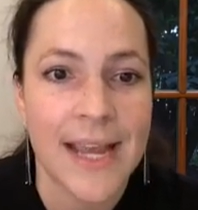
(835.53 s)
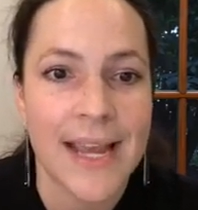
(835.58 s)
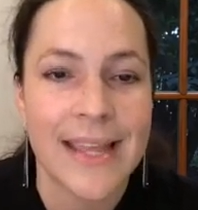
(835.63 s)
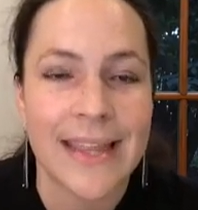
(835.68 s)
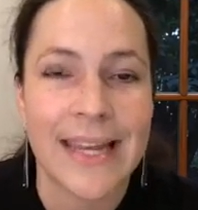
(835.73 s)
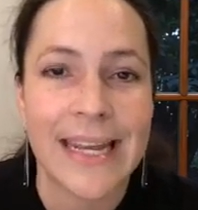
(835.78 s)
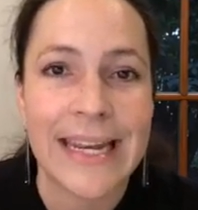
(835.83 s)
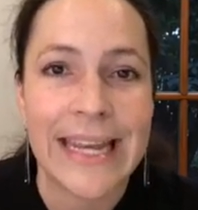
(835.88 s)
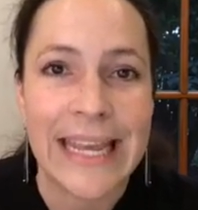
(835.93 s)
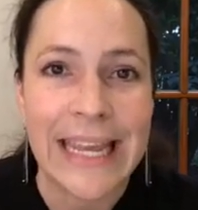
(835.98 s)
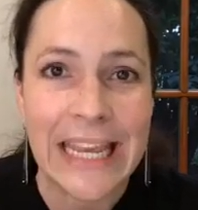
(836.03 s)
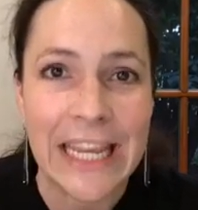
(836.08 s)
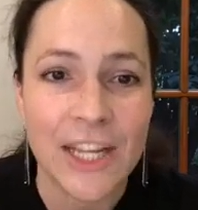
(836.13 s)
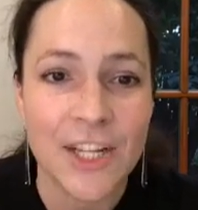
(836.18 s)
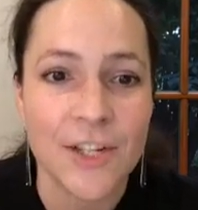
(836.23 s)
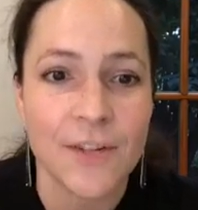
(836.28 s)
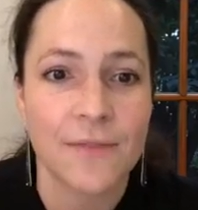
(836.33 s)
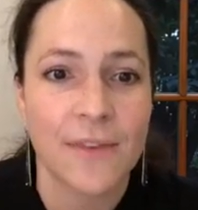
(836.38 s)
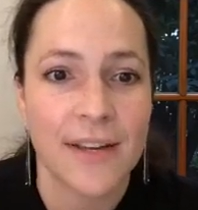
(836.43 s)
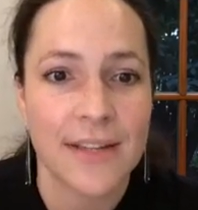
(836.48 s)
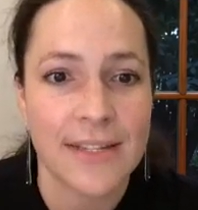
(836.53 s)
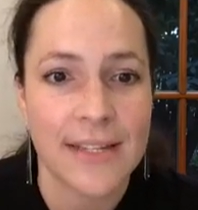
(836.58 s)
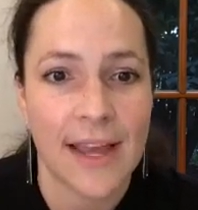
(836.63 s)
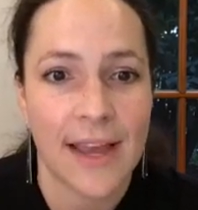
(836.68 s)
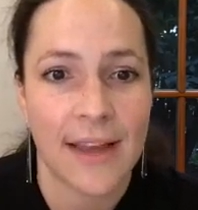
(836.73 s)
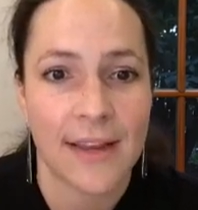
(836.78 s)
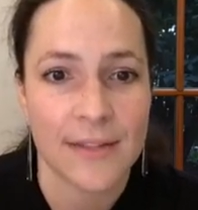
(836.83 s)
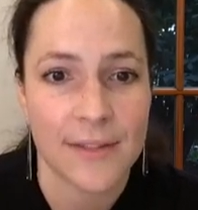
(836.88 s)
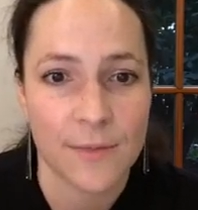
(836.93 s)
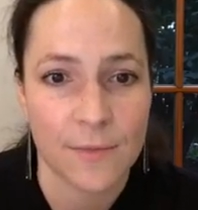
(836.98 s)
that each of us
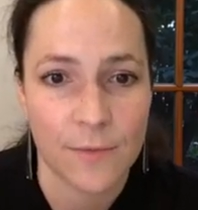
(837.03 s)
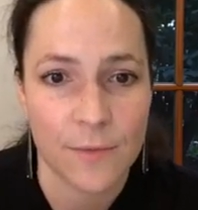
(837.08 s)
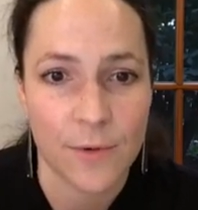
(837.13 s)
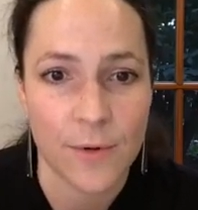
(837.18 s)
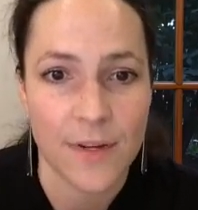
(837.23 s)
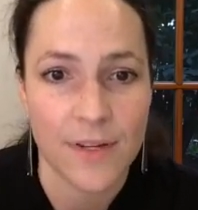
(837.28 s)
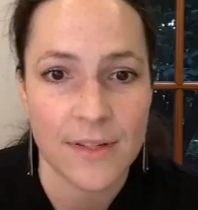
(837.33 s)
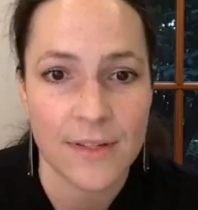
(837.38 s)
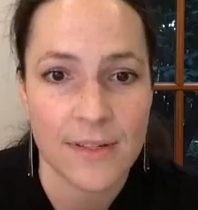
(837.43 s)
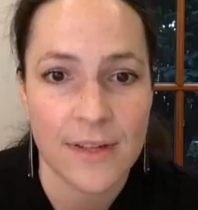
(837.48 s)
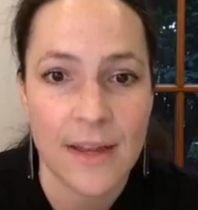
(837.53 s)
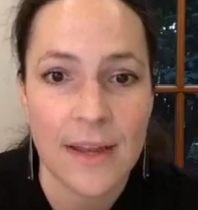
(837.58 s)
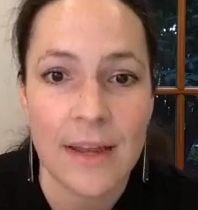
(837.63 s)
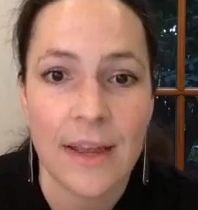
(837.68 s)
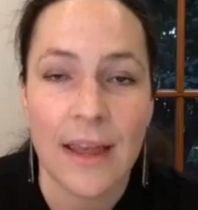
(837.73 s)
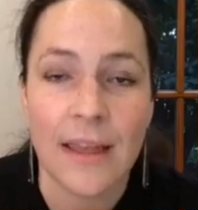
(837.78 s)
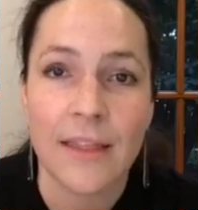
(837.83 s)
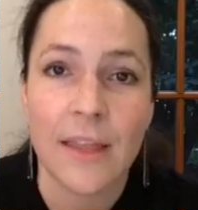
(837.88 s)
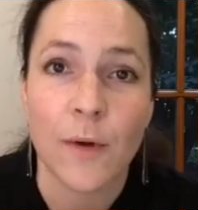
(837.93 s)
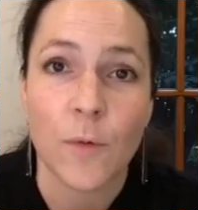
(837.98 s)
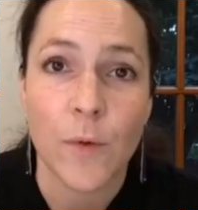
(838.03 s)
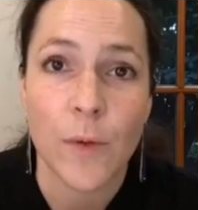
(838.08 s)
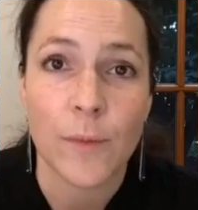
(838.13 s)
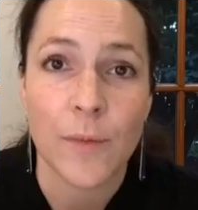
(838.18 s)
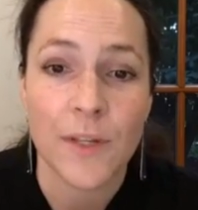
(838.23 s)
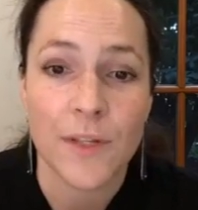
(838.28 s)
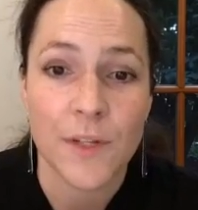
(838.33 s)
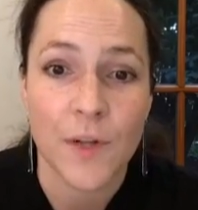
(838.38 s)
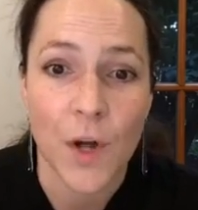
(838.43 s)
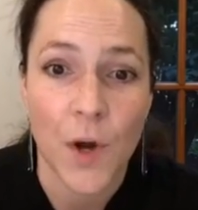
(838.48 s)
has a voice and that we
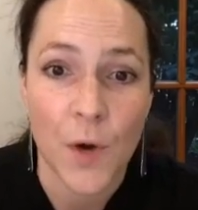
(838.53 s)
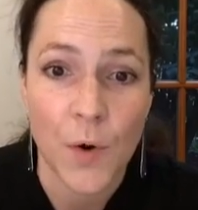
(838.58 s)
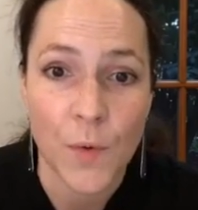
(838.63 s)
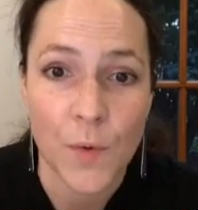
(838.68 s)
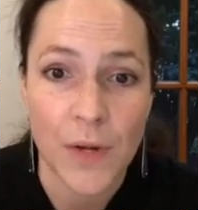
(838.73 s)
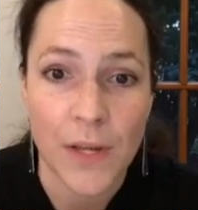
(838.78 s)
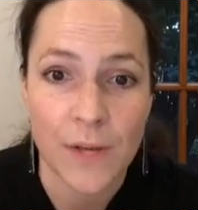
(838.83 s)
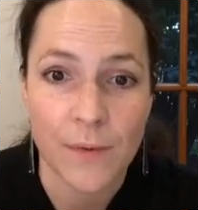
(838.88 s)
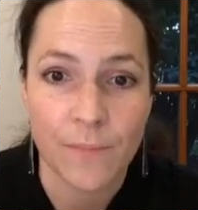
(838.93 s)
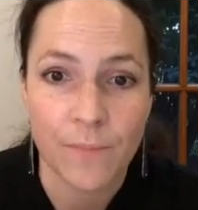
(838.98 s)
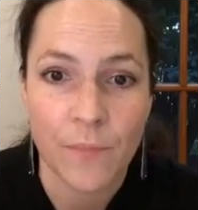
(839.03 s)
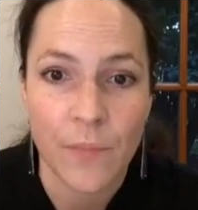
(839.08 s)
must own it.